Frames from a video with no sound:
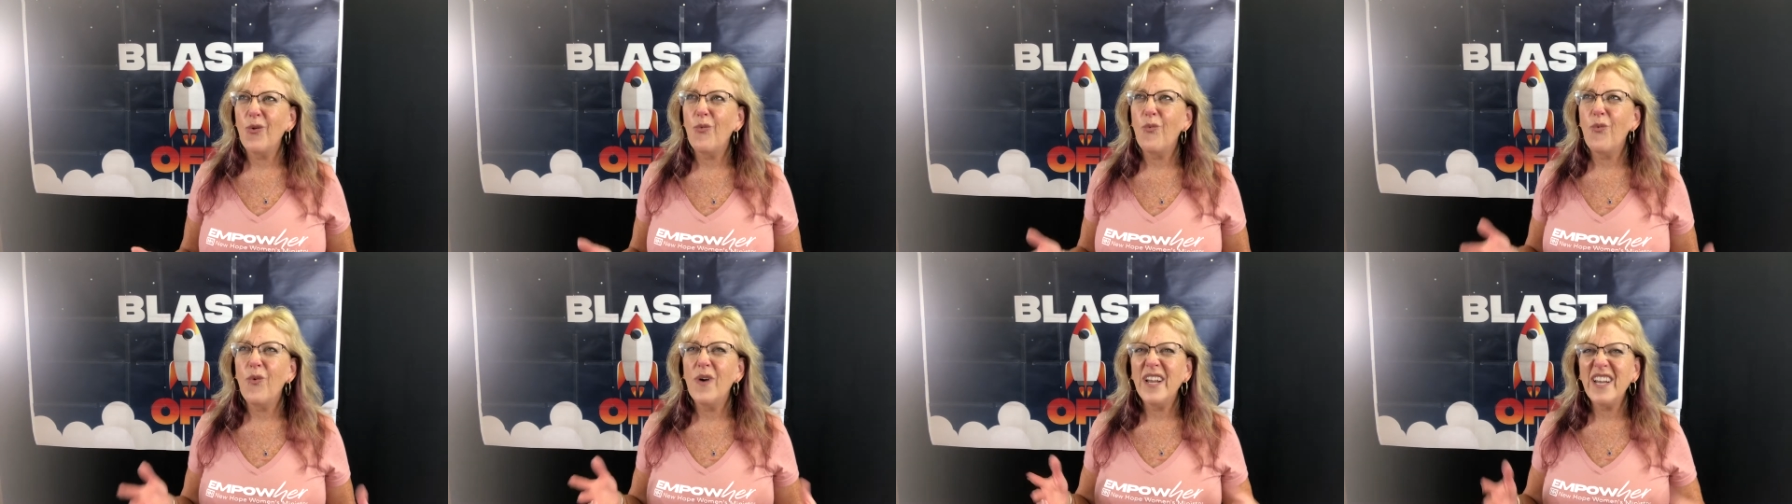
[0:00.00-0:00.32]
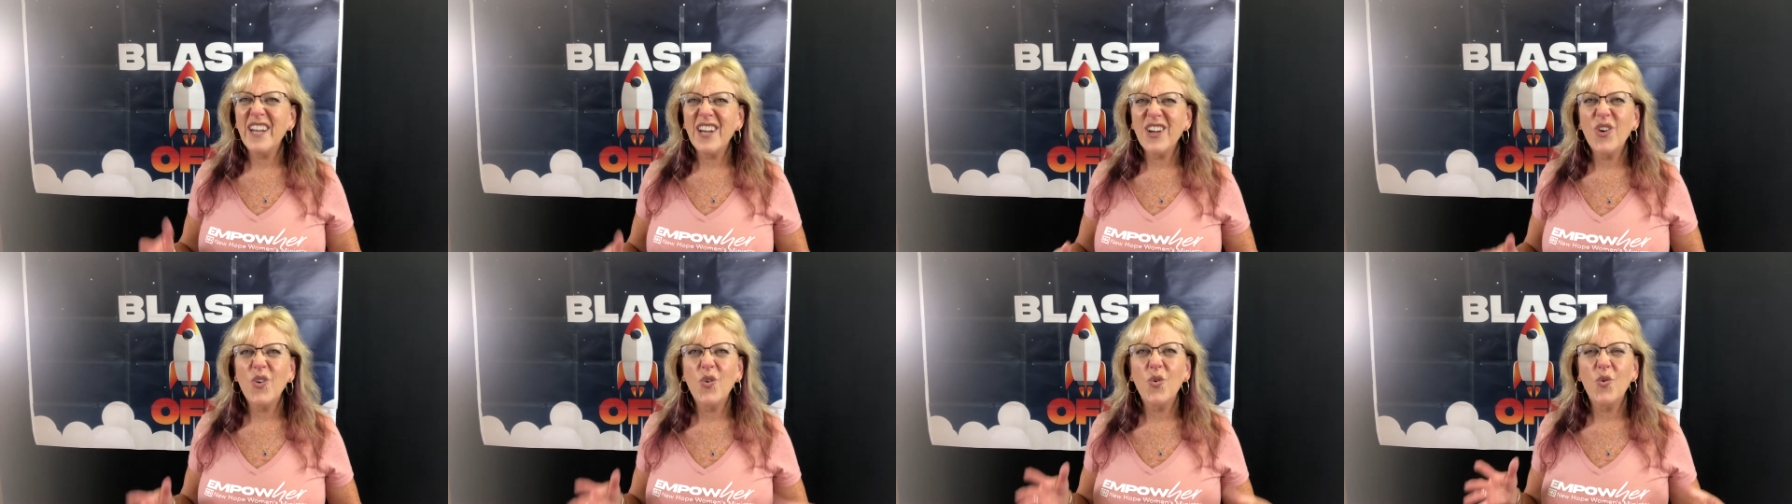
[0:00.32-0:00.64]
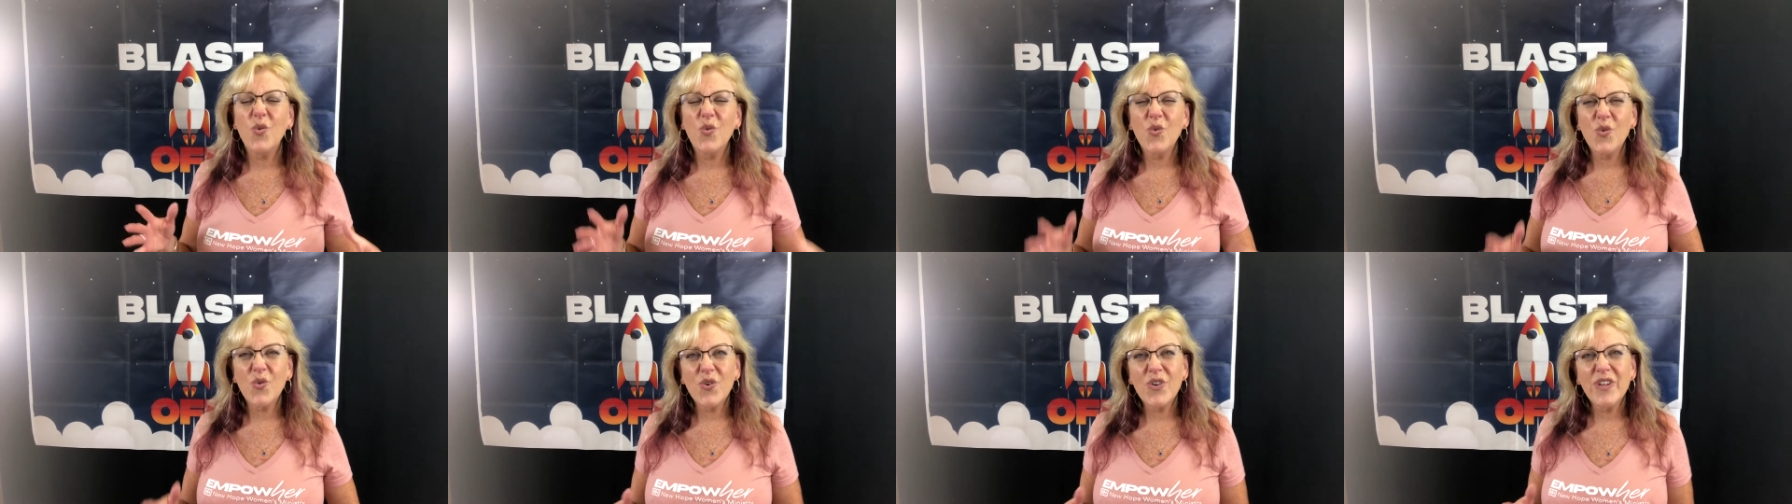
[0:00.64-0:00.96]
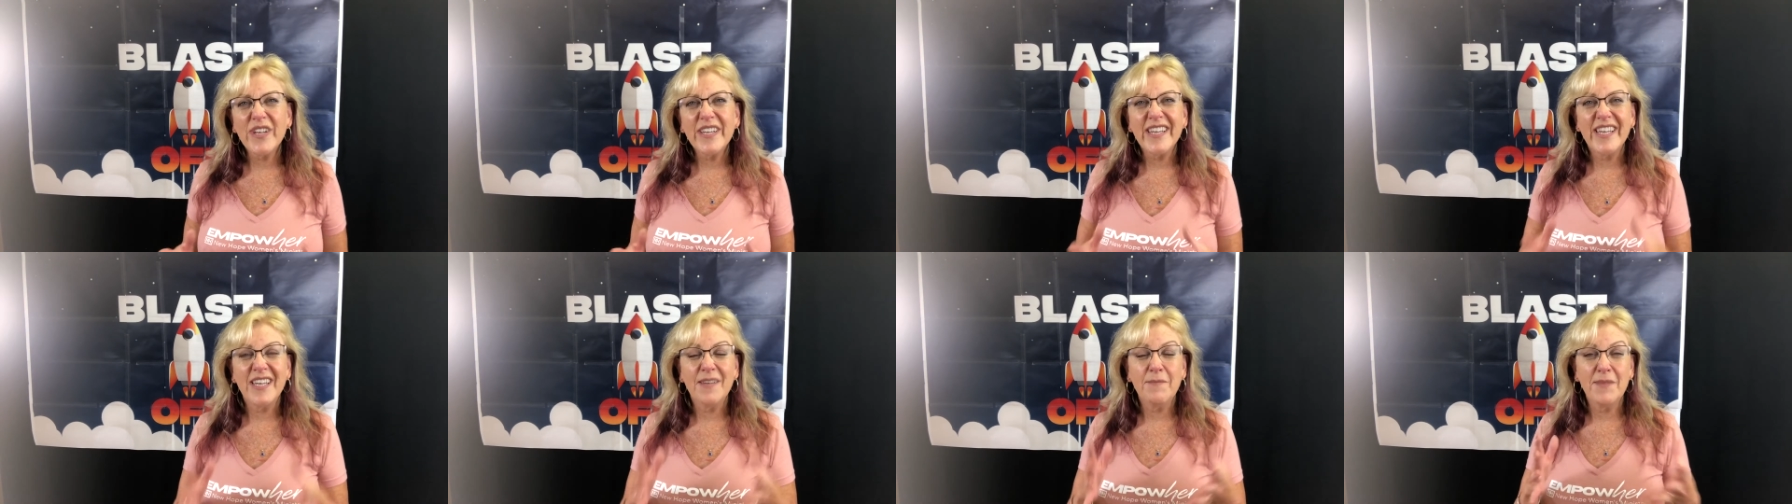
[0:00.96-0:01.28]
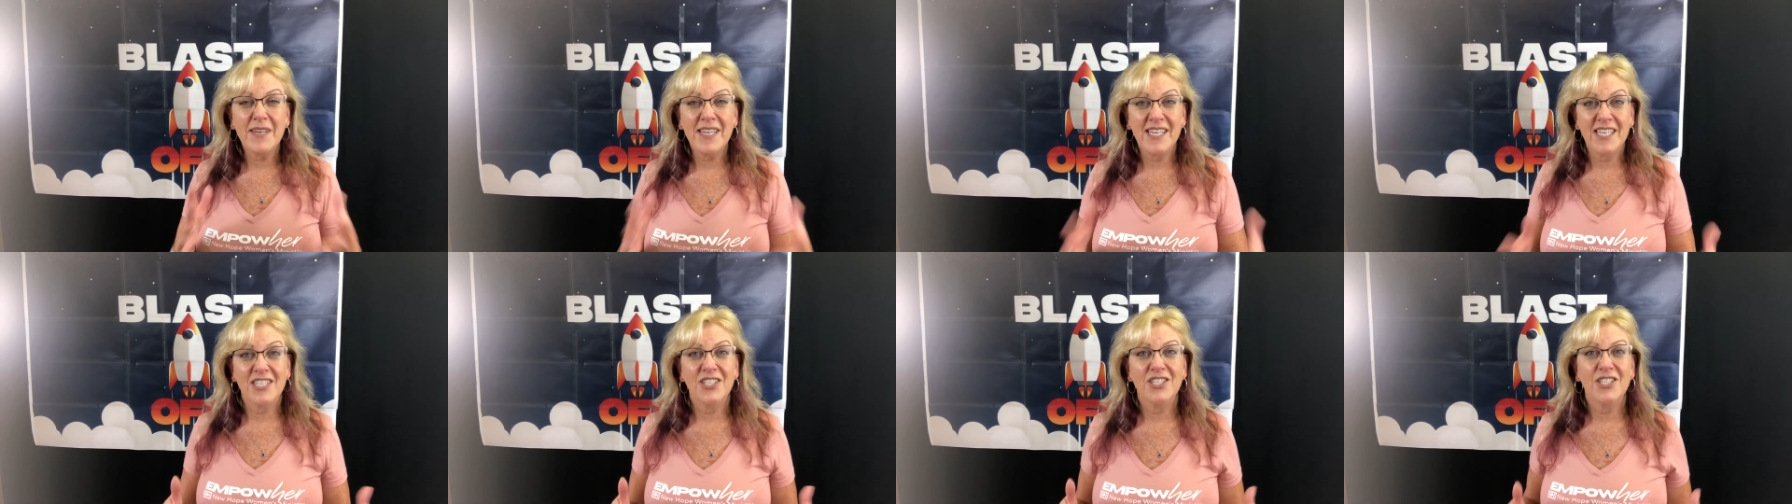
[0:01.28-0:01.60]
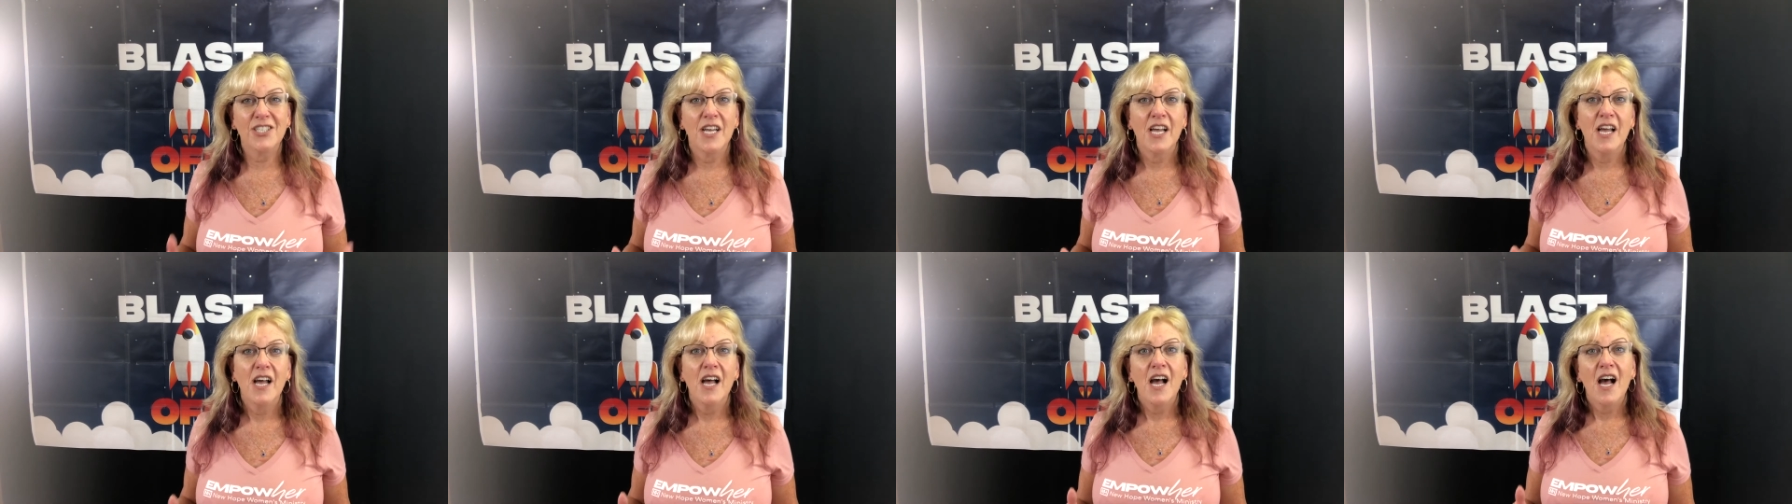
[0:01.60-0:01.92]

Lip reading: what a cool image